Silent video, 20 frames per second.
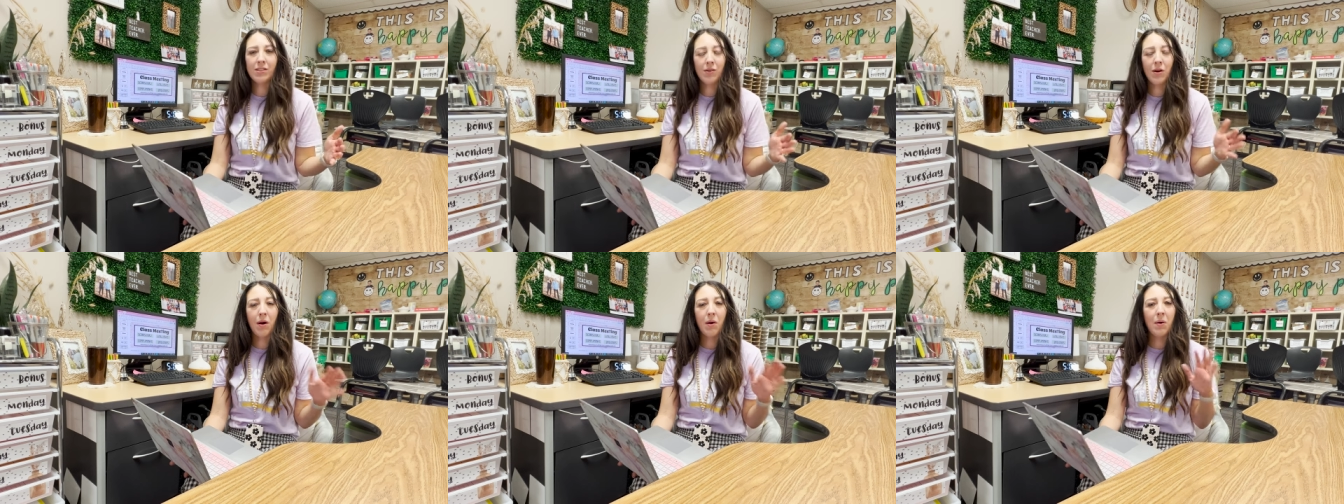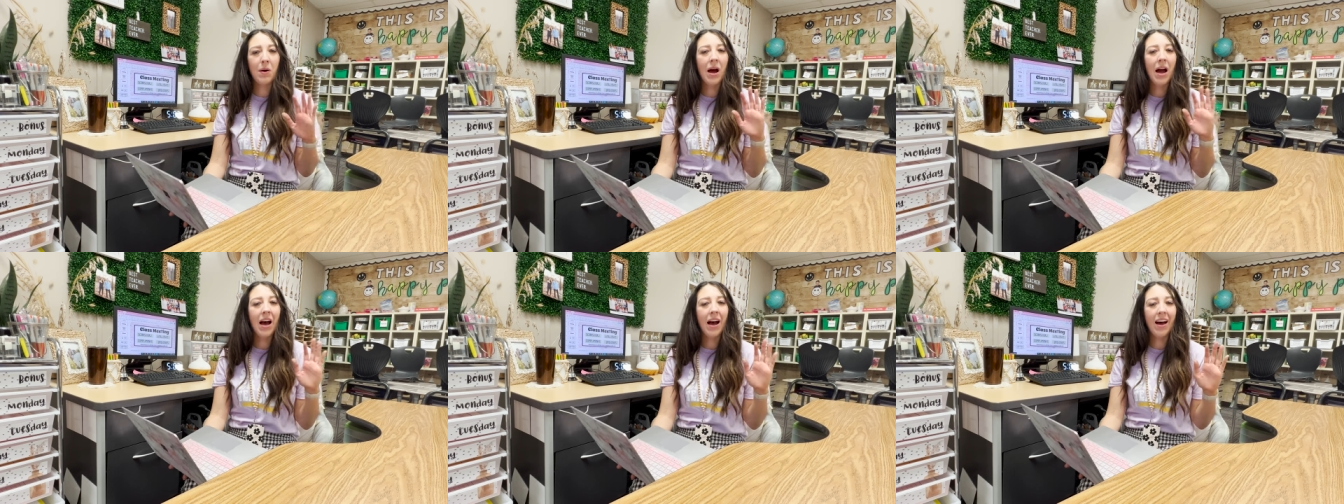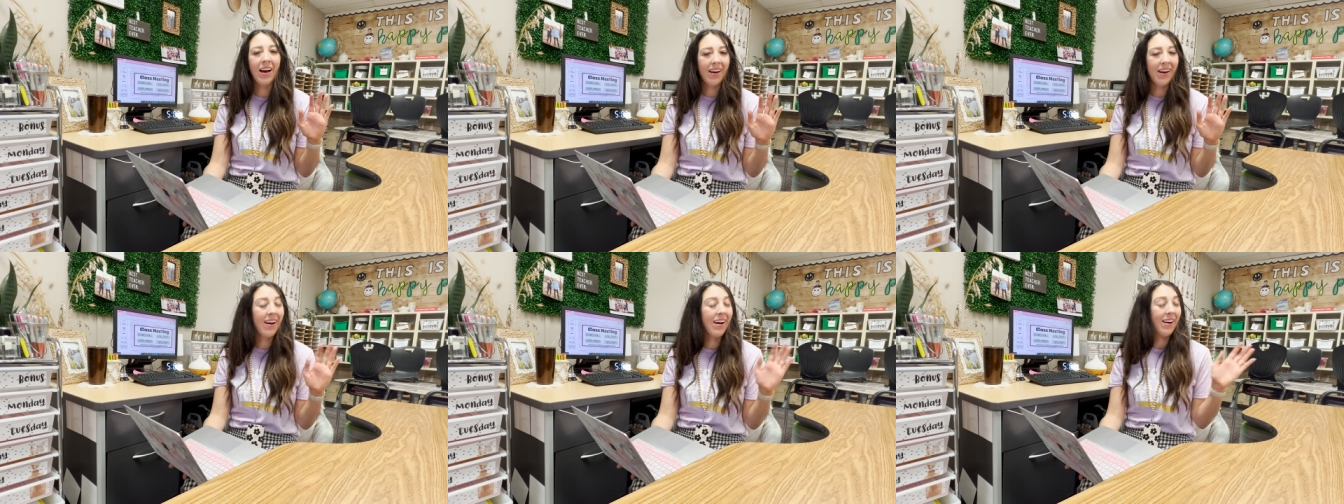So
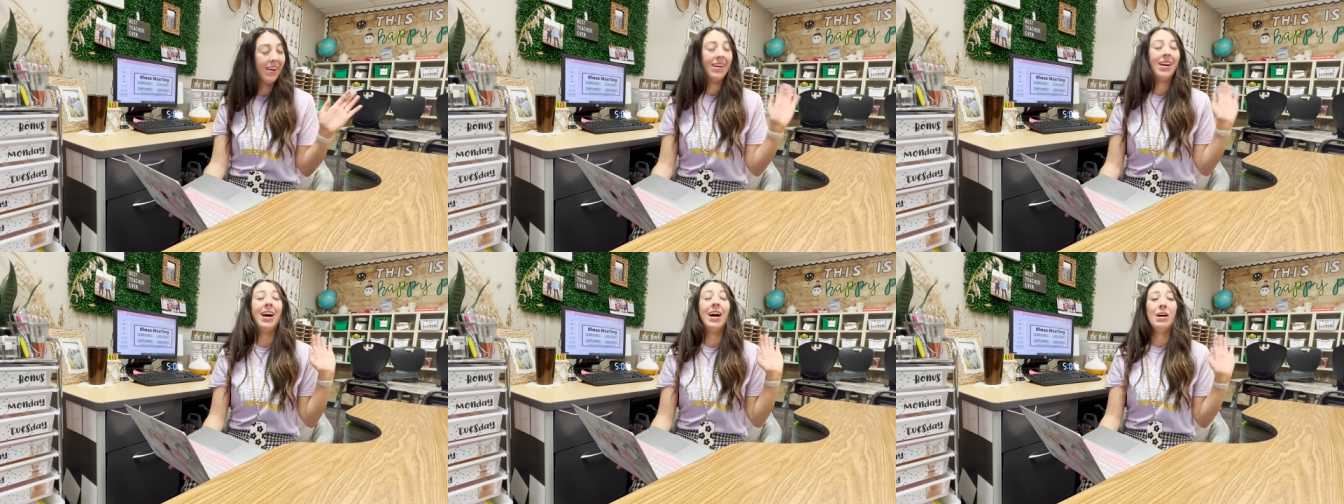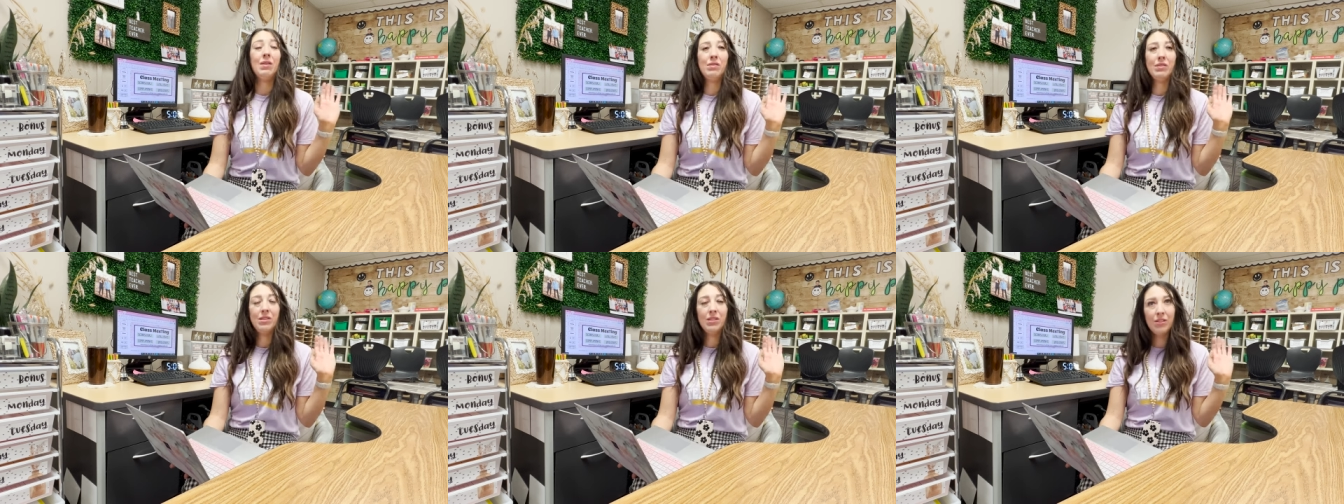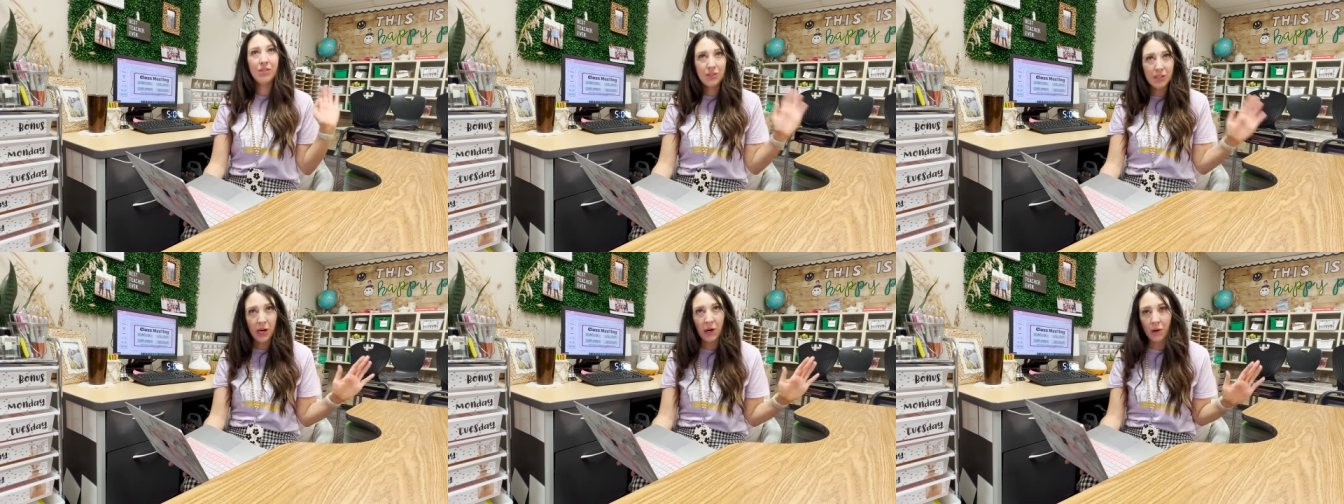I was
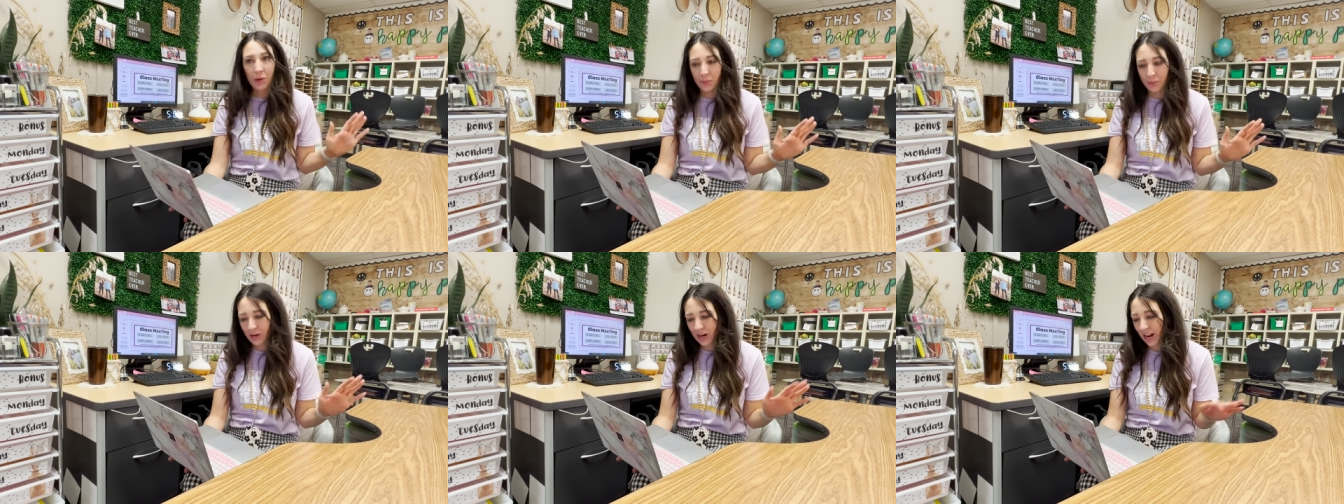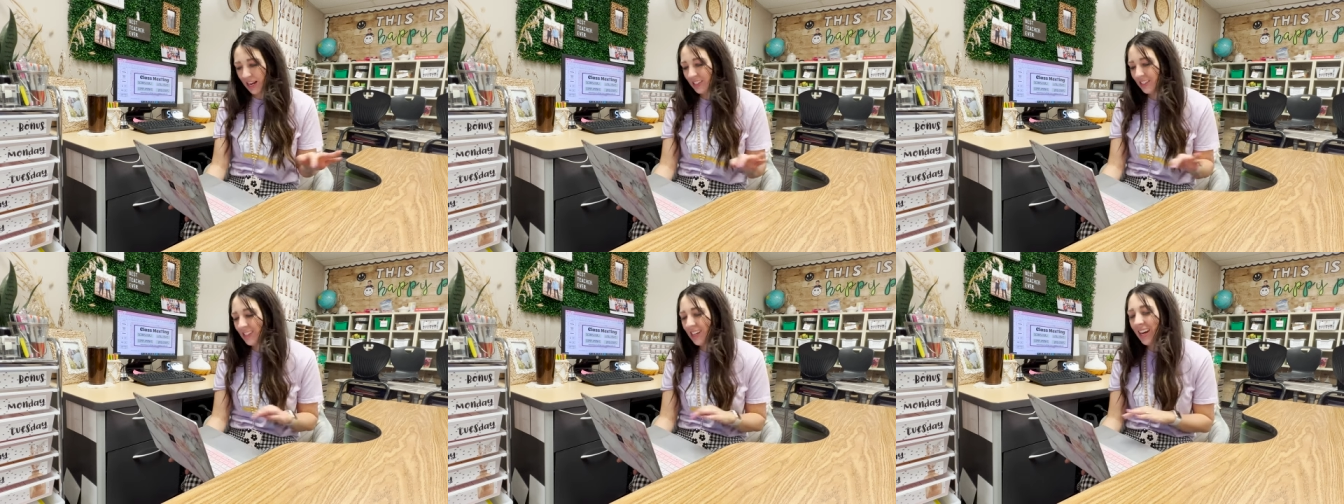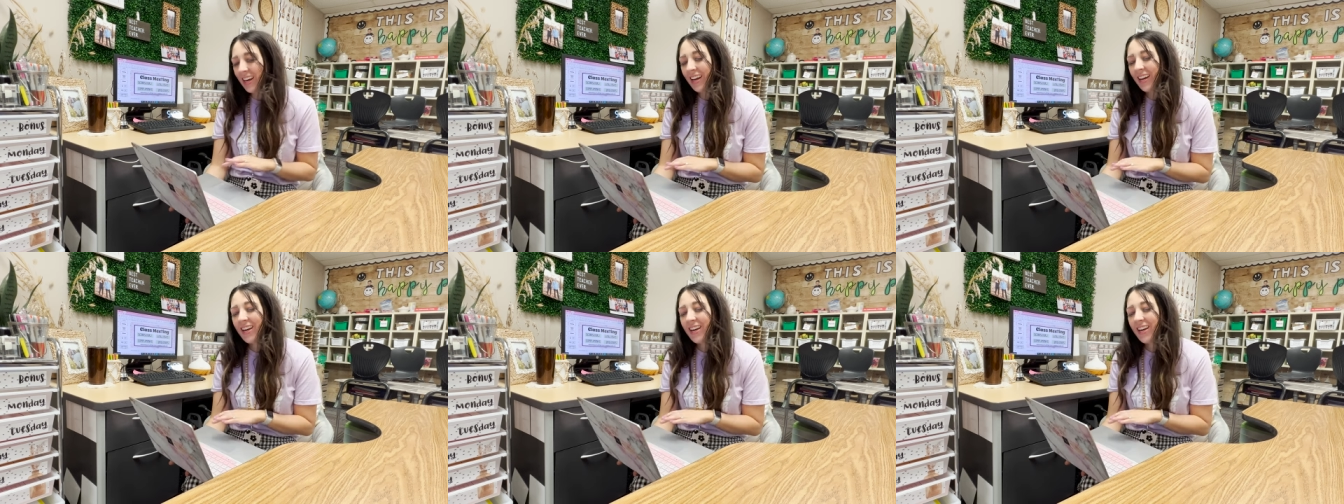so impressed.